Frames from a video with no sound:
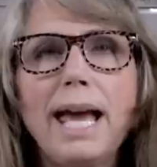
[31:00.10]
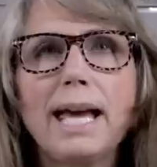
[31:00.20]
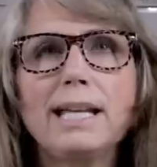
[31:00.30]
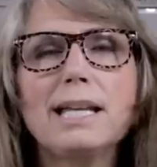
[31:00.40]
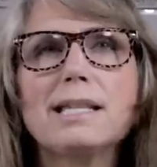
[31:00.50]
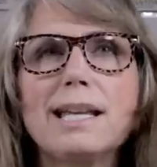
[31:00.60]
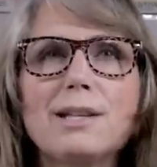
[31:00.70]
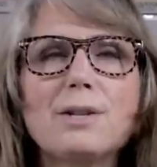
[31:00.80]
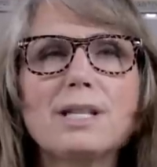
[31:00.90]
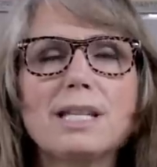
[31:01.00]
and it's
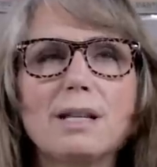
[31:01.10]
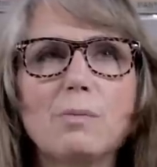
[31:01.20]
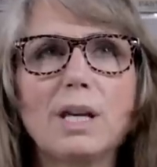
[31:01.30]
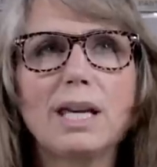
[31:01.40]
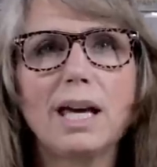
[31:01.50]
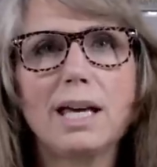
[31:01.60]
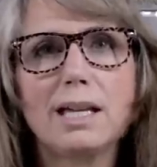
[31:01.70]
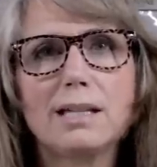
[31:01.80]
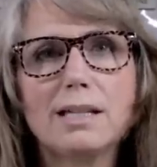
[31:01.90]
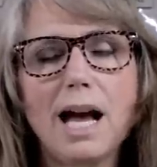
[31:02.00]
interesting
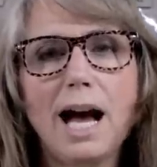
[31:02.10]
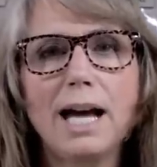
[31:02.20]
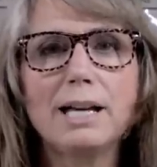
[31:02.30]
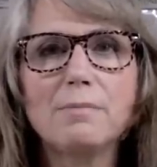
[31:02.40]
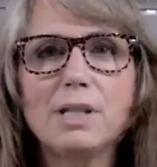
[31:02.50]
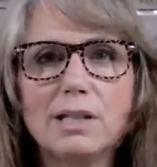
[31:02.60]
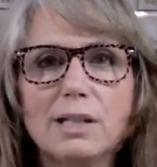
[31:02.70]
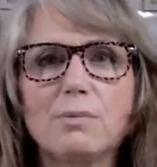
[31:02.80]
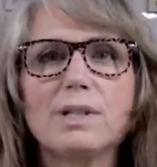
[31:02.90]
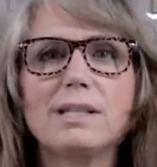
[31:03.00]
because I'm
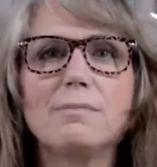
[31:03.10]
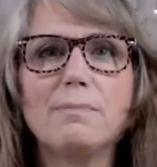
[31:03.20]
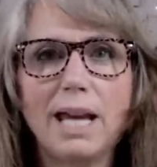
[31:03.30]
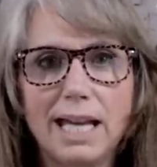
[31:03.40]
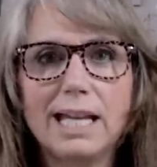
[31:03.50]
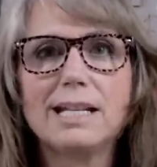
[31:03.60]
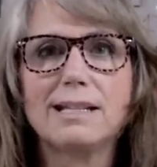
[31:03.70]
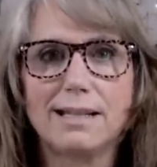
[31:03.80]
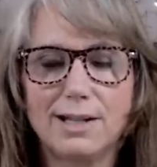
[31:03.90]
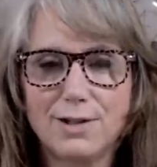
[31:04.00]
dealing with making
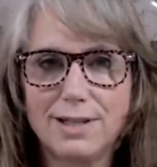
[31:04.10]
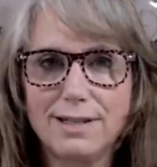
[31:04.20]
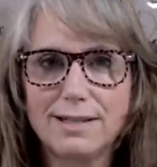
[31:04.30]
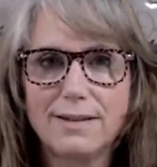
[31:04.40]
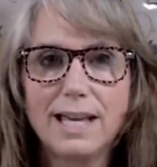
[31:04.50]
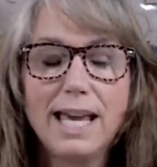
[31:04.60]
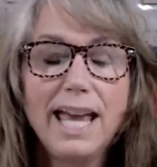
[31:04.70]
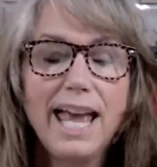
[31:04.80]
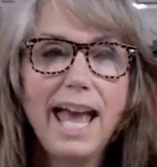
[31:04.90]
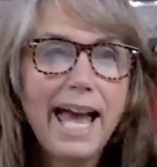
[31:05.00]
decisions.
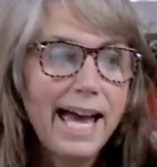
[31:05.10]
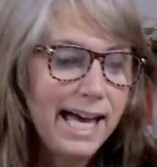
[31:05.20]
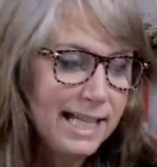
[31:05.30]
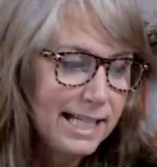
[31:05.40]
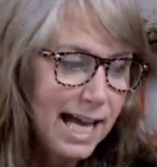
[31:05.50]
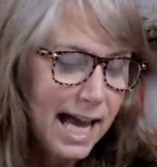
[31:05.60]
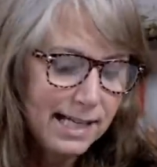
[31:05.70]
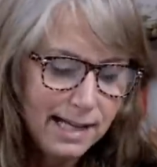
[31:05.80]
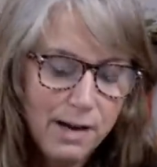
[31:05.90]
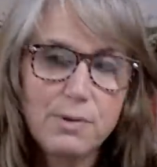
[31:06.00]
And
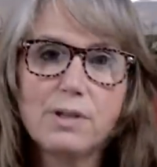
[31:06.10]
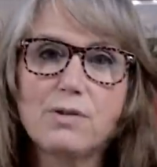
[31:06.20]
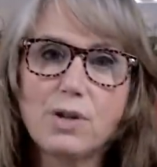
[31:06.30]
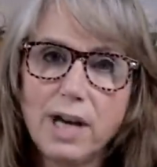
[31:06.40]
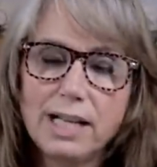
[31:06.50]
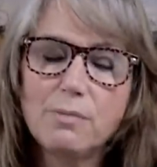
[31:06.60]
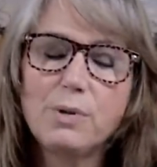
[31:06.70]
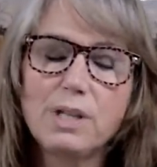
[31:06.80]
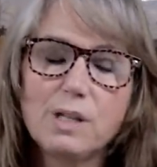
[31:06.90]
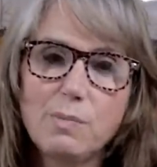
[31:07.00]
as I was trying to
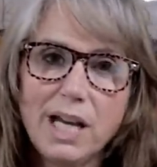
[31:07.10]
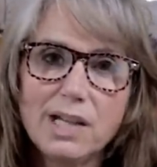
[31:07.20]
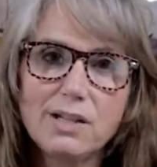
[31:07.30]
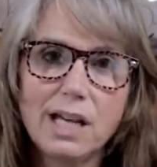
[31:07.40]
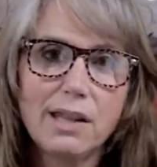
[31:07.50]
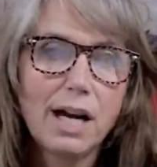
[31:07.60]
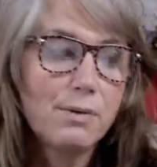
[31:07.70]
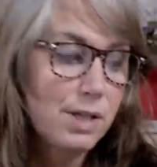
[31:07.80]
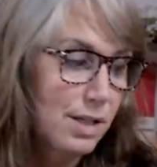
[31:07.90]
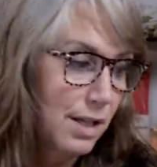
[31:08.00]
put this page together, I
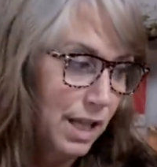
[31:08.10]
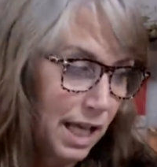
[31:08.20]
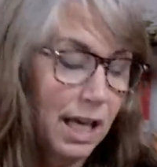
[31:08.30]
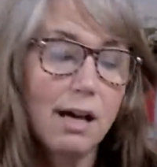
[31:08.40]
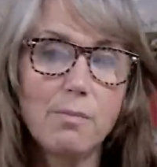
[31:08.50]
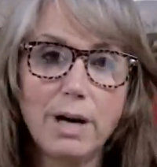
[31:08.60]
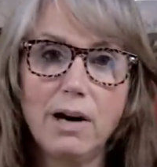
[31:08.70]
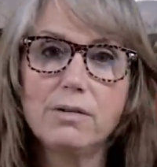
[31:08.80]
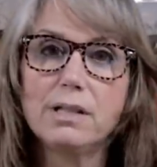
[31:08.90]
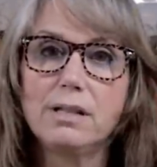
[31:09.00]
was thinking
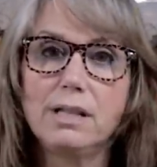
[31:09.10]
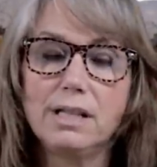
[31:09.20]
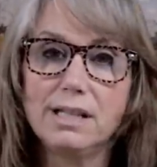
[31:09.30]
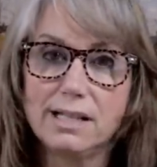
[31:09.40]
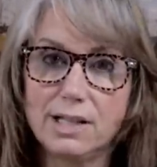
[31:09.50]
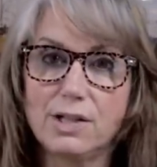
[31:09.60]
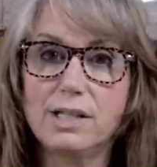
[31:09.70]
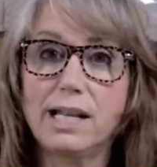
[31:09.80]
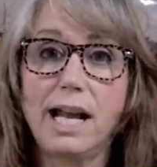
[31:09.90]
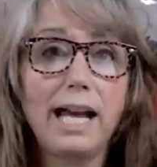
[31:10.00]
about the
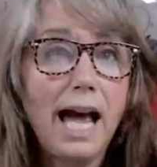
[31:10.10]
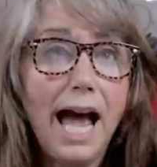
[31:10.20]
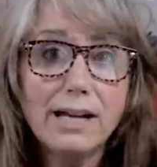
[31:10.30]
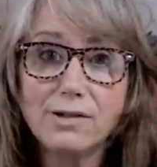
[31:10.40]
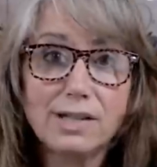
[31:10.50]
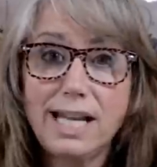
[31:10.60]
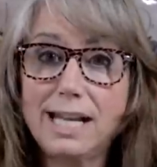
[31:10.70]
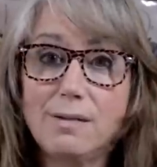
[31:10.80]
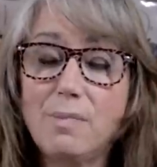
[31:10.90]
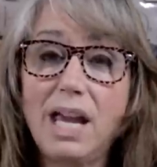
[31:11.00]
decisions that I just
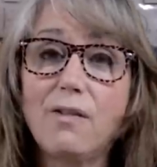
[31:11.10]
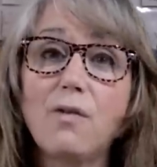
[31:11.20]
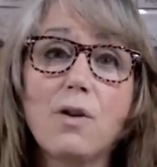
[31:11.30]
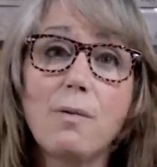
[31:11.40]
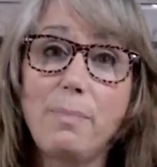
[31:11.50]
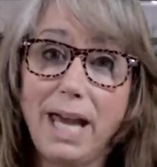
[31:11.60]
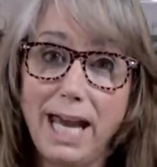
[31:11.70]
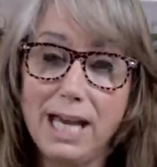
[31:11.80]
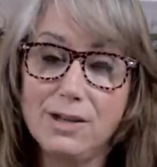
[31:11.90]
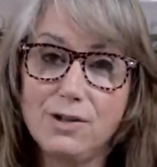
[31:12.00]
had to make for the
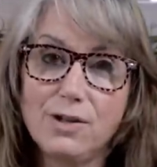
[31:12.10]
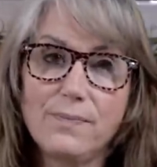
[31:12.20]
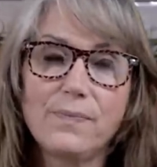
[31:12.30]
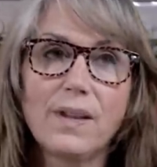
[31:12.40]
page.